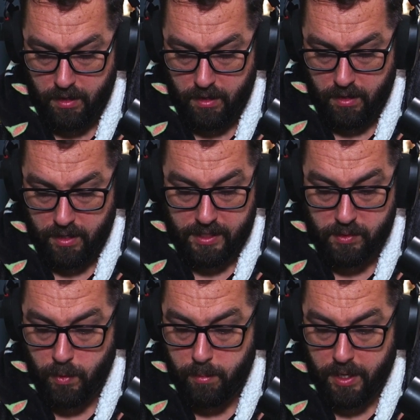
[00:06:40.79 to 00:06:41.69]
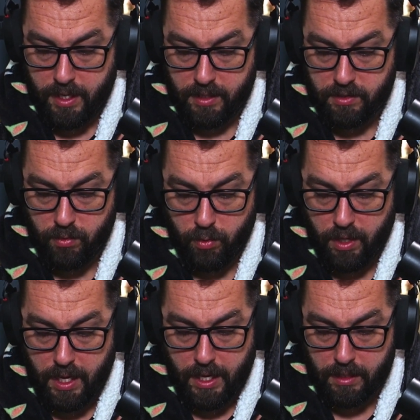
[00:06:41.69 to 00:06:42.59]
And as we passed through the
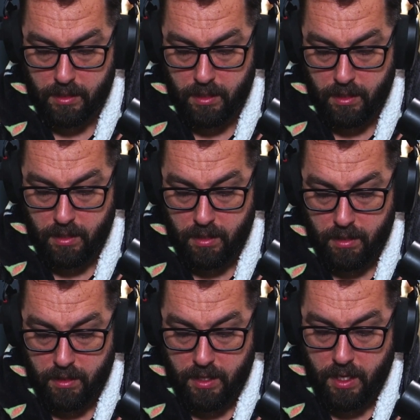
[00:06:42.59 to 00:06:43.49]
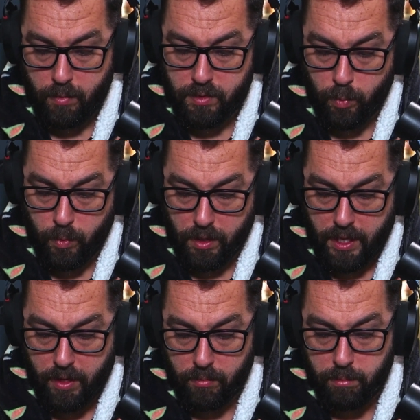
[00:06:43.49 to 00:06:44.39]
garden, there was
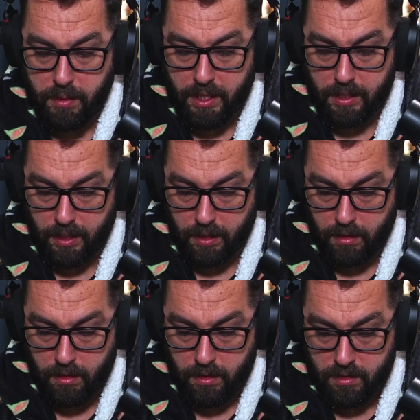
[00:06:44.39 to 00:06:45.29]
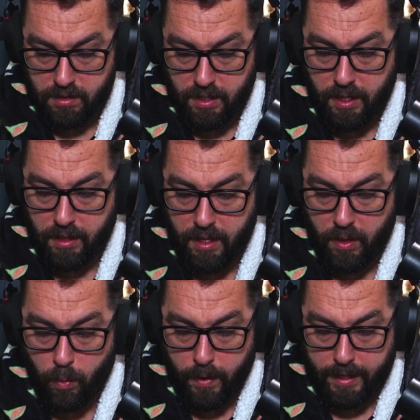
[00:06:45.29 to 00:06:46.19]
Wilhelm Meidling sitting there
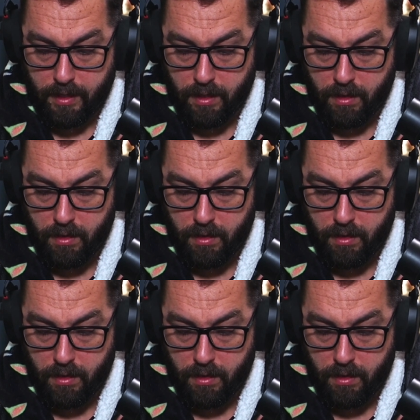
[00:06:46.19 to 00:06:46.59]
waiting,